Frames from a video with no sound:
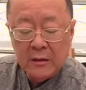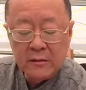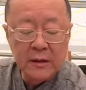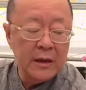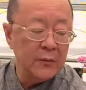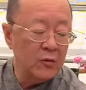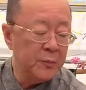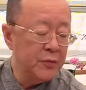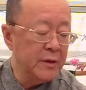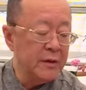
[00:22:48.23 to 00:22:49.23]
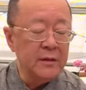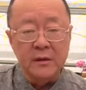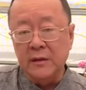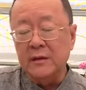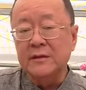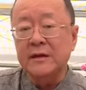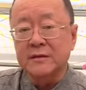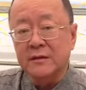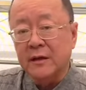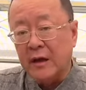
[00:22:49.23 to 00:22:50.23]
then I will put it in another
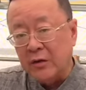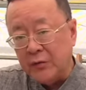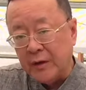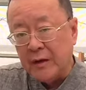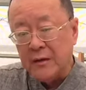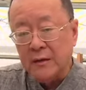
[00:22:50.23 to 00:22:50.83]
designated area,